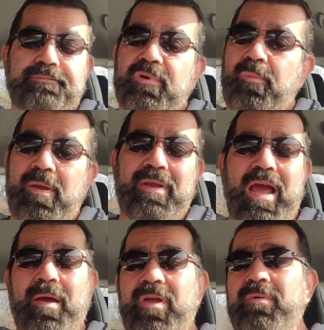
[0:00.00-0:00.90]
or maybe
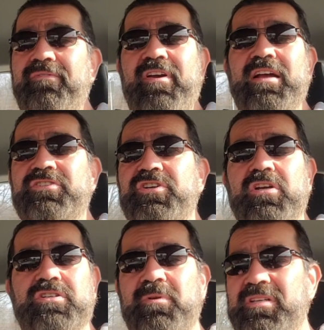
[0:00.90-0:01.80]
not, maybe fast
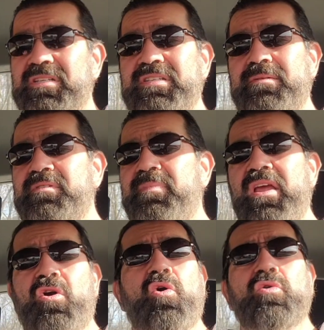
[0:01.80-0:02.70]
charging, because it seems to
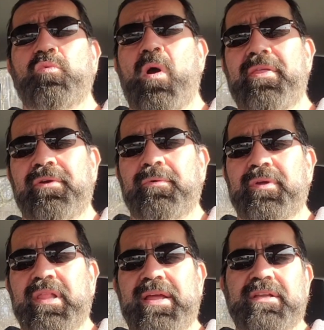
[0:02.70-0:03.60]
be cold weather
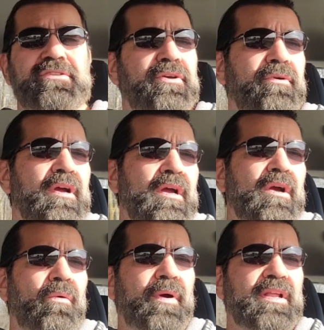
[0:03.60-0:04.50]
related too.
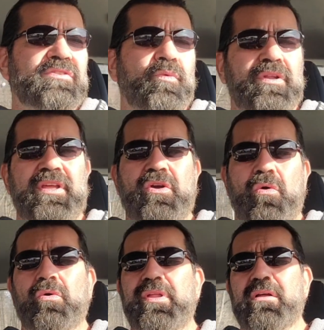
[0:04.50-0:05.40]
When it's really
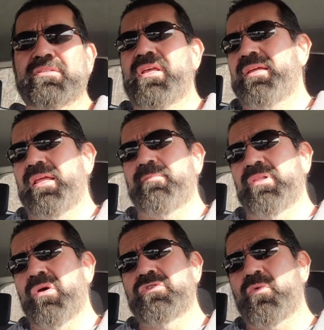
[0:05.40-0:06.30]
cold outside, like
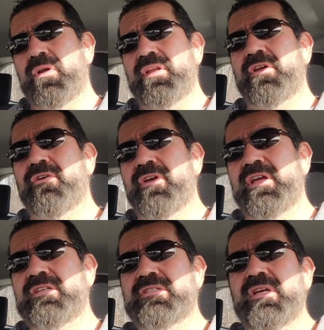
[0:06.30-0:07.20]
below 20
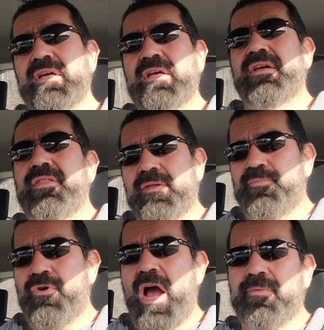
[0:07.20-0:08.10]
degrees, the
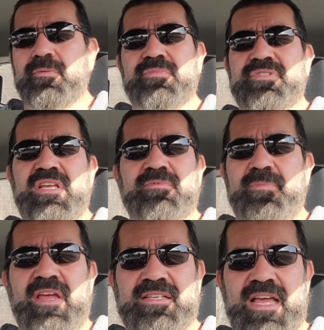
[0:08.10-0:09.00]
problem seems to
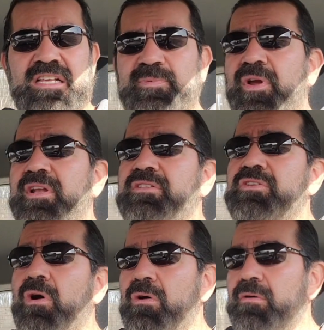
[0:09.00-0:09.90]
be exasperated.
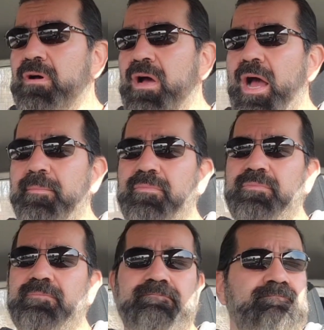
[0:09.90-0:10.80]
So I
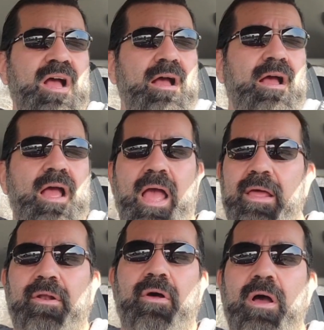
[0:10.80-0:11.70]
don't
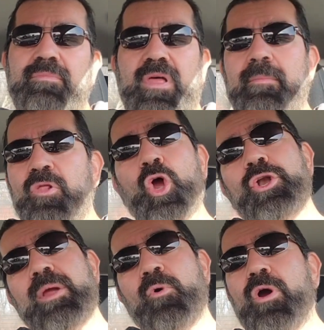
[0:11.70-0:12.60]
know, I'm
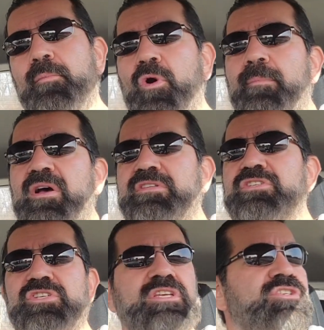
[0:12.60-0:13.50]
learning more and more about
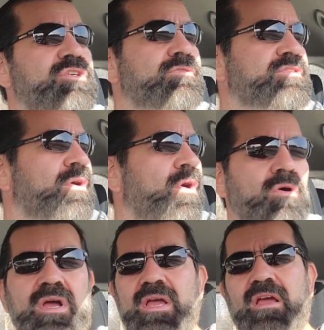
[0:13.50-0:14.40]
this issue.
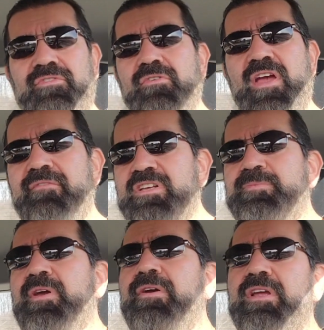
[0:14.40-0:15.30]
So if you have
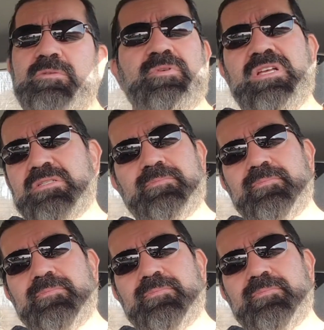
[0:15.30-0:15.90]
experience, please